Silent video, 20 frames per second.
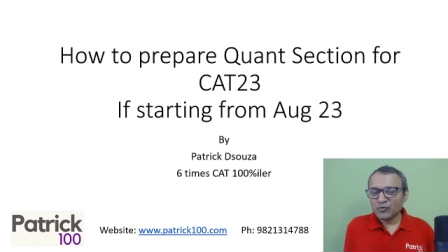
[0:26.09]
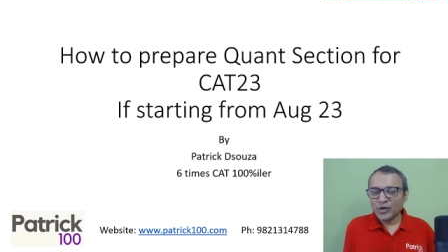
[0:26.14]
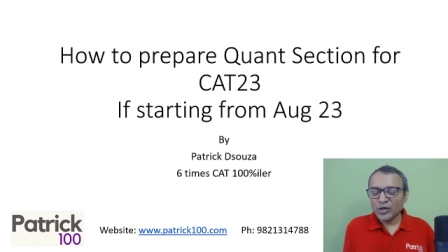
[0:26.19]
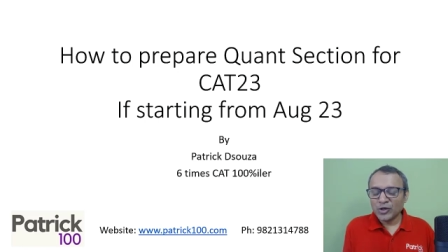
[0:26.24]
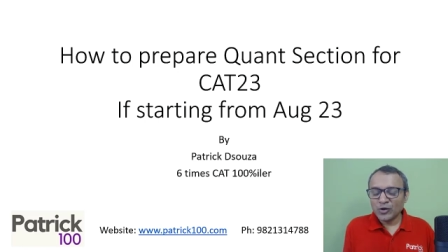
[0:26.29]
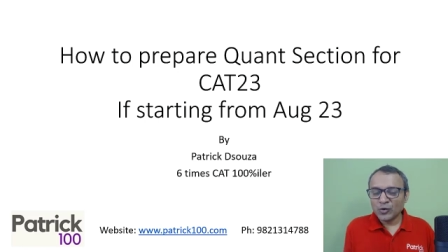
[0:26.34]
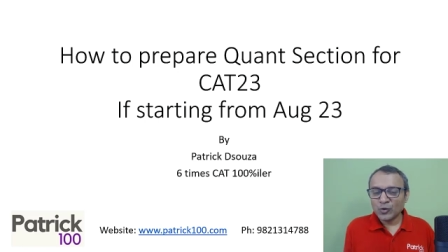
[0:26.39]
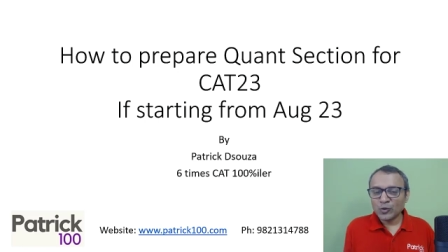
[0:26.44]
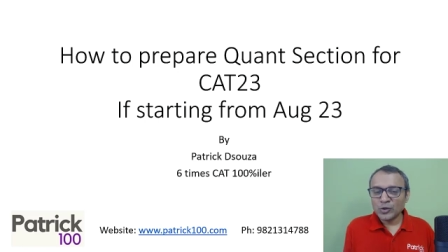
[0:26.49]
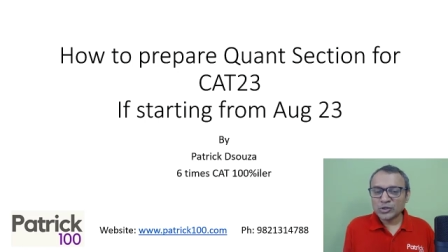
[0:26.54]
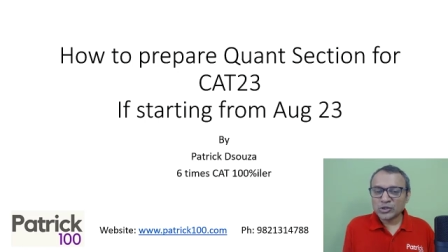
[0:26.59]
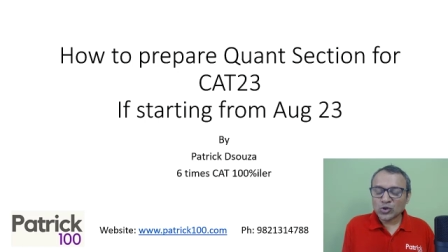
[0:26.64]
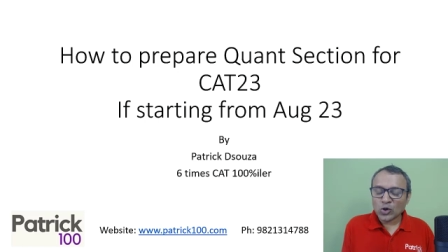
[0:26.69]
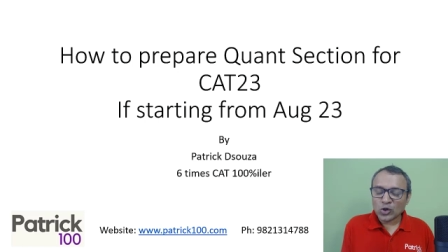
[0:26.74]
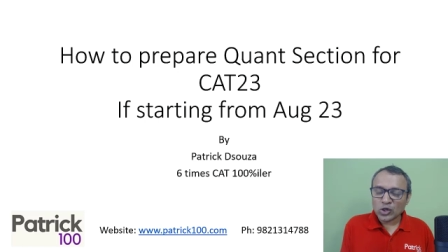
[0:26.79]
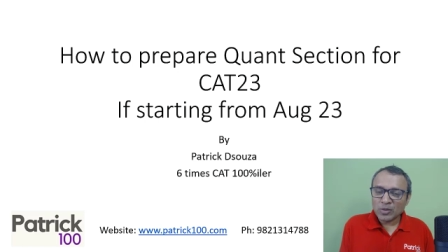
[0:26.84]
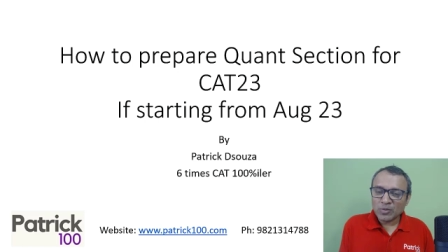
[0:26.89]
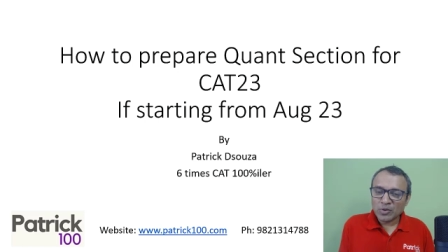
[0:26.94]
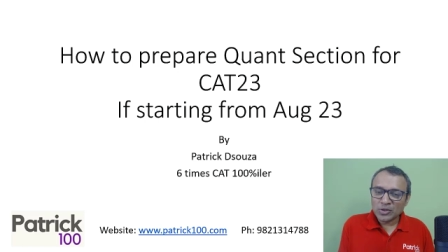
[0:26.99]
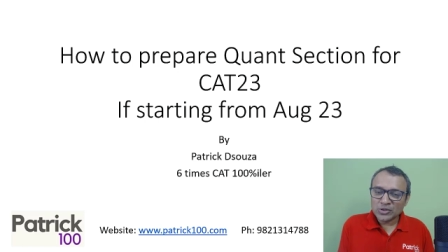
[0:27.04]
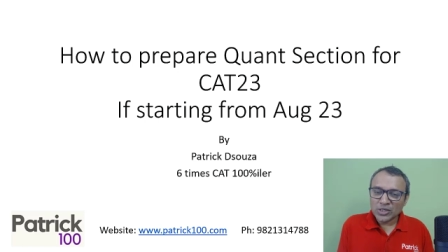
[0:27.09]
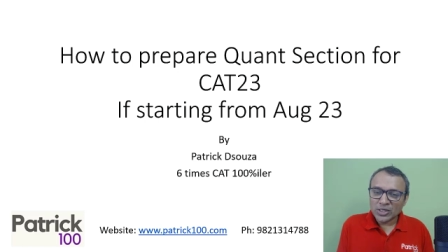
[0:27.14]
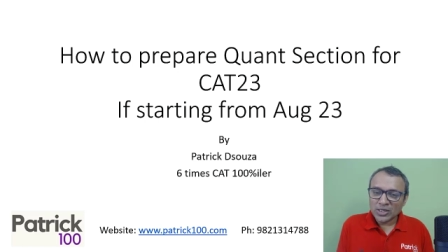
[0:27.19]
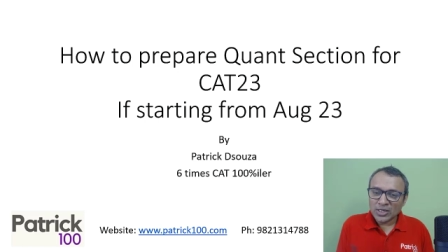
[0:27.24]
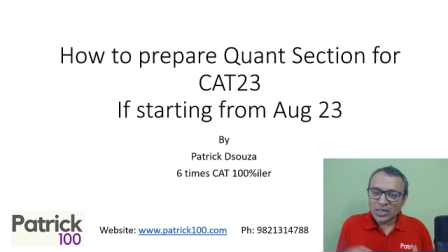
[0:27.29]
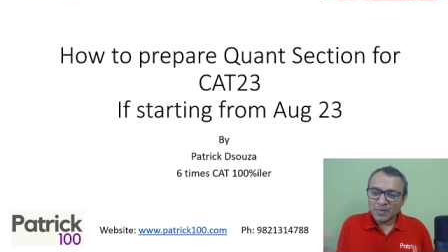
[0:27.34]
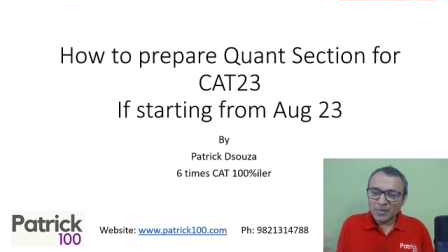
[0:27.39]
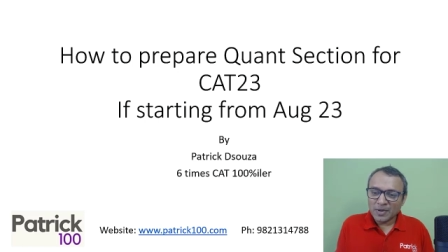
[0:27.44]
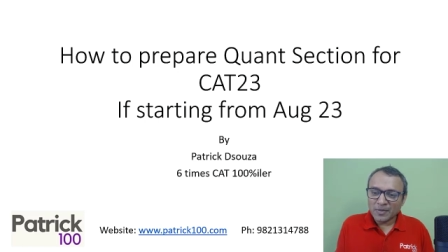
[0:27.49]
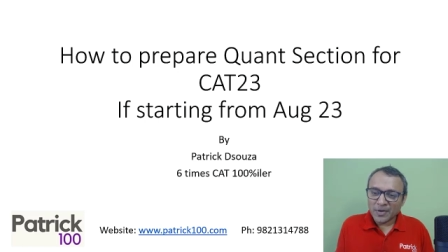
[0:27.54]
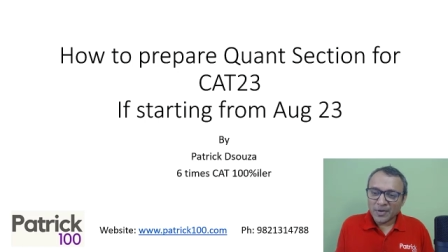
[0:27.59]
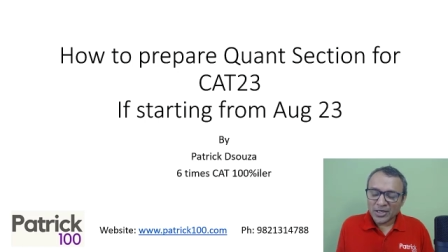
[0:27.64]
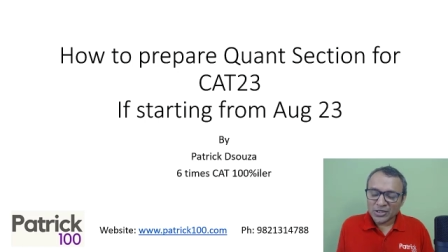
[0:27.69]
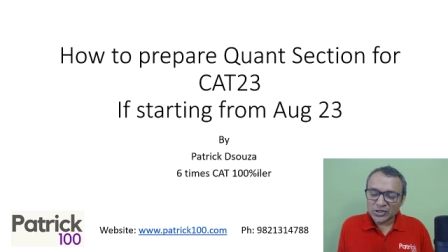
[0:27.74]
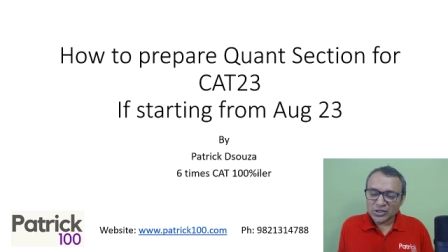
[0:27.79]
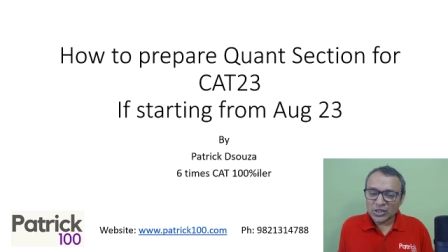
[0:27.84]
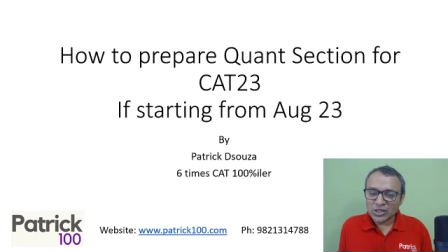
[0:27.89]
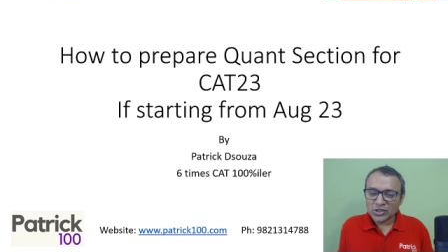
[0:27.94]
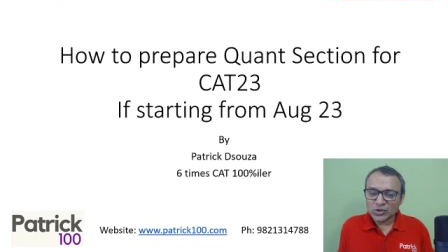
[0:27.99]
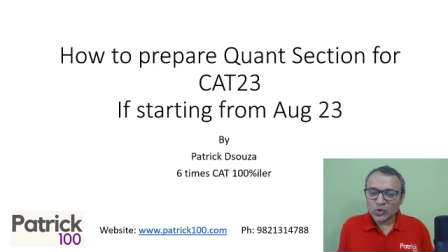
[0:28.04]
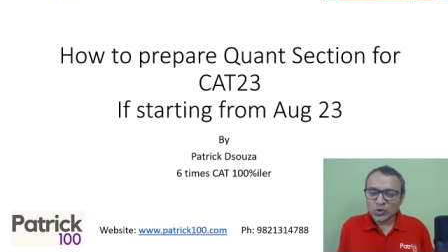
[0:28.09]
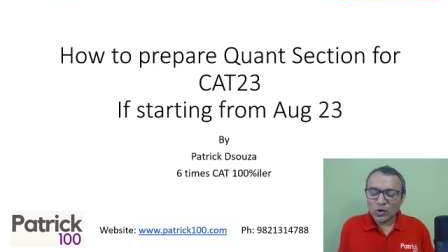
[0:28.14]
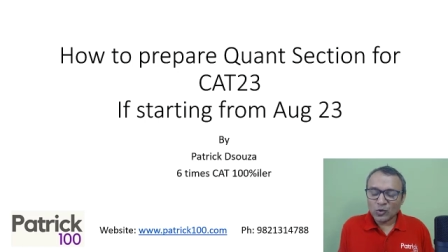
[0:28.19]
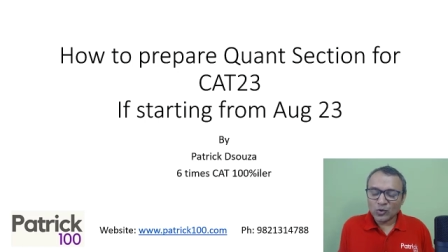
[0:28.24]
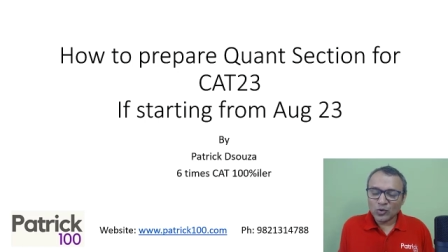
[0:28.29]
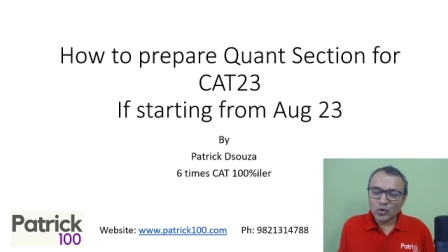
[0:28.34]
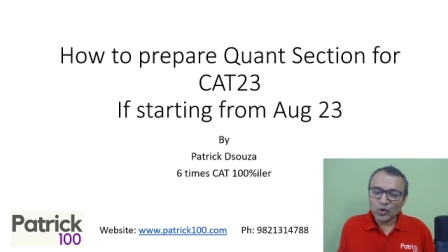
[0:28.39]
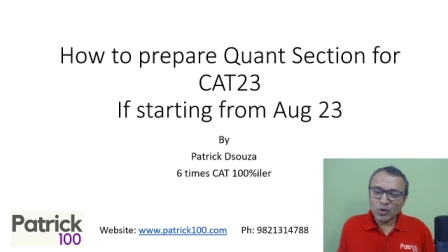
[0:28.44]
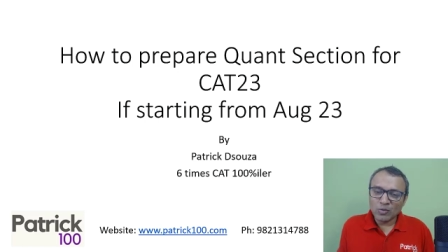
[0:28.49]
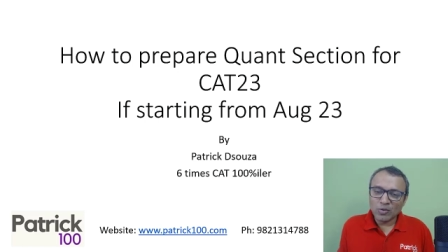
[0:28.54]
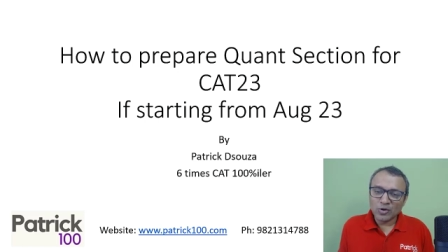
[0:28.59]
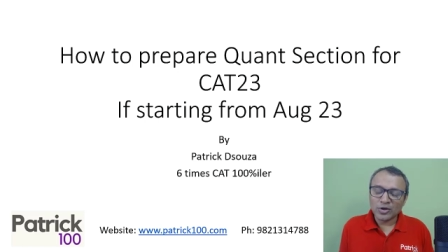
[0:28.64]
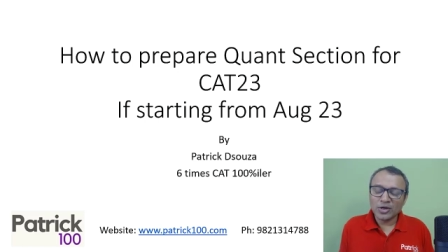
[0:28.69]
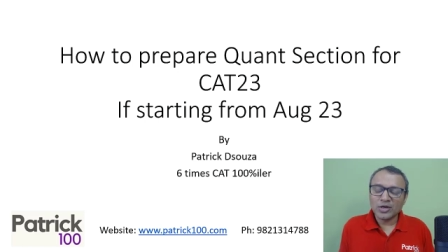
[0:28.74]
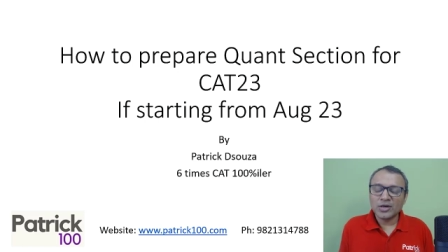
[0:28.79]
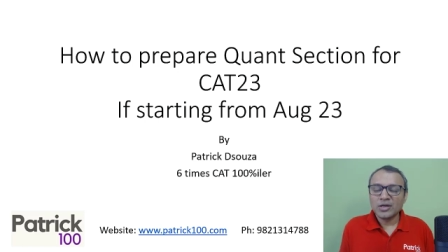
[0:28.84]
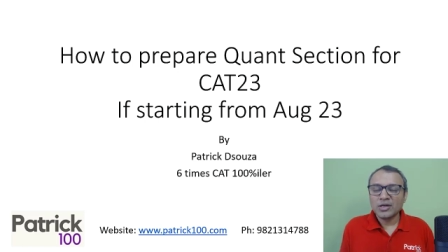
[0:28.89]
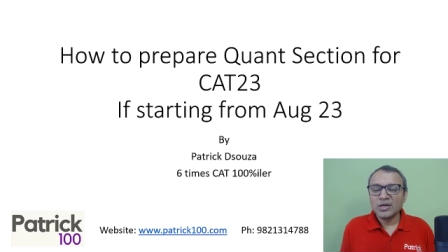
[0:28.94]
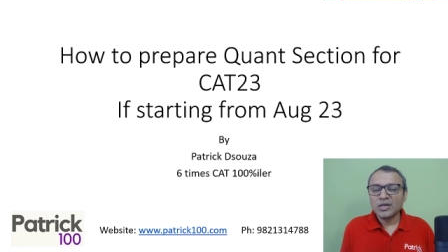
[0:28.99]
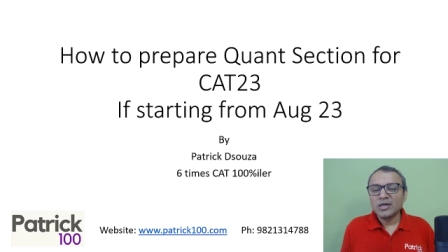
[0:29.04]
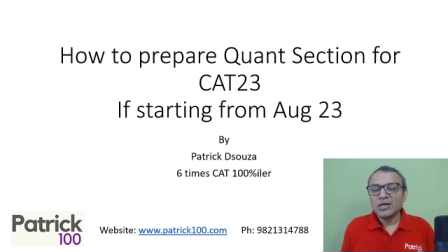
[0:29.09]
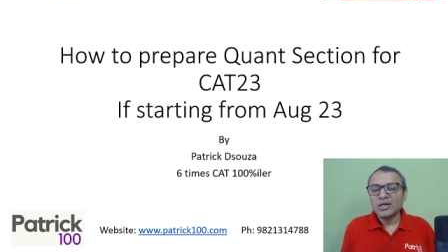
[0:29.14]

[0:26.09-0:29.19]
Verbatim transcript: video which talked about general preparation as to how to go about it.